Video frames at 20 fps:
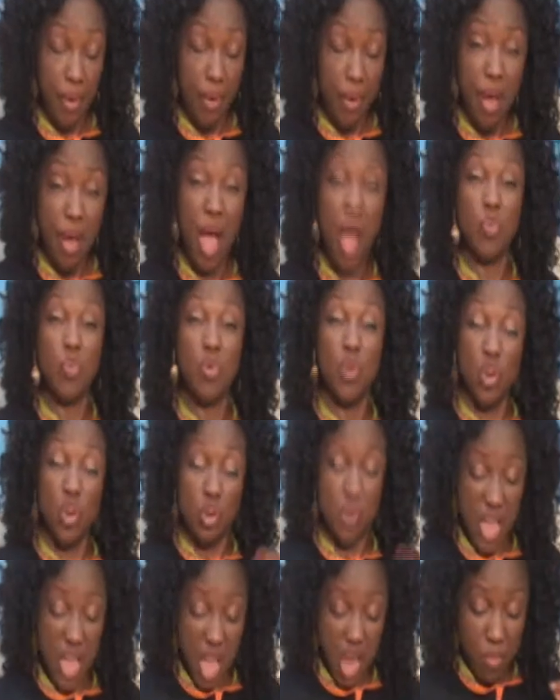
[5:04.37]
I'm going
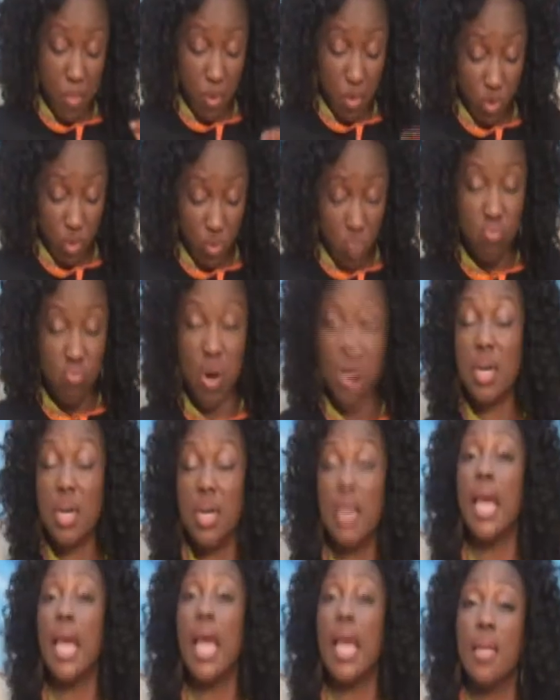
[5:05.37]
to be able to
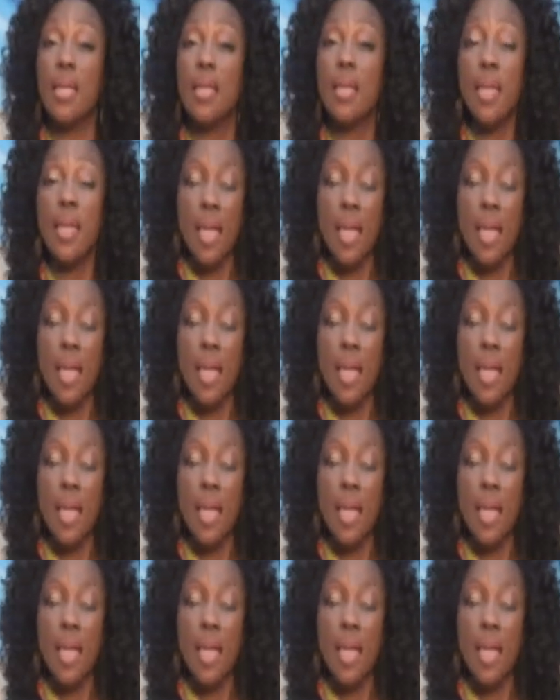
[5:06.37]
walk again.